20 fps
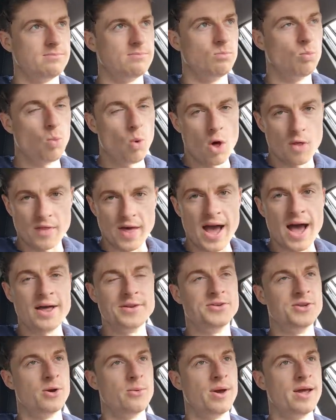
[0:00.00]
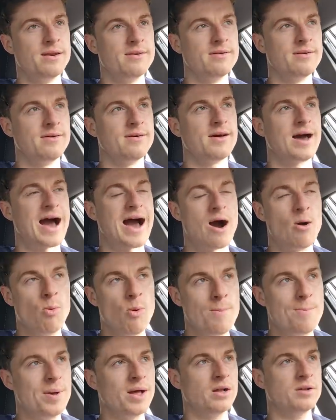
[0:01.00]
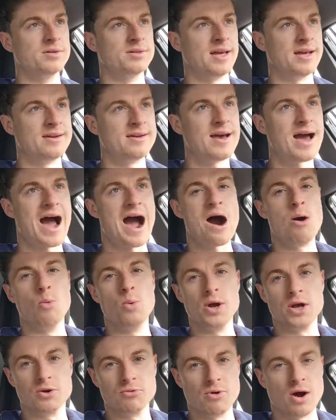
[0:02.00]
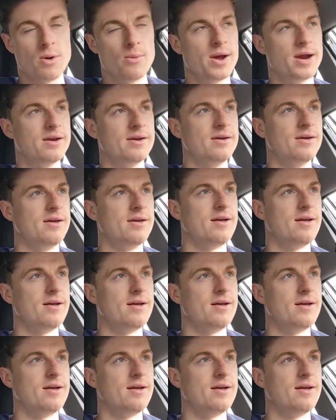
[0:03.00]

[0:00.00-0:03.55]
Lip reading: What they are doing, how we're building, how we're growing.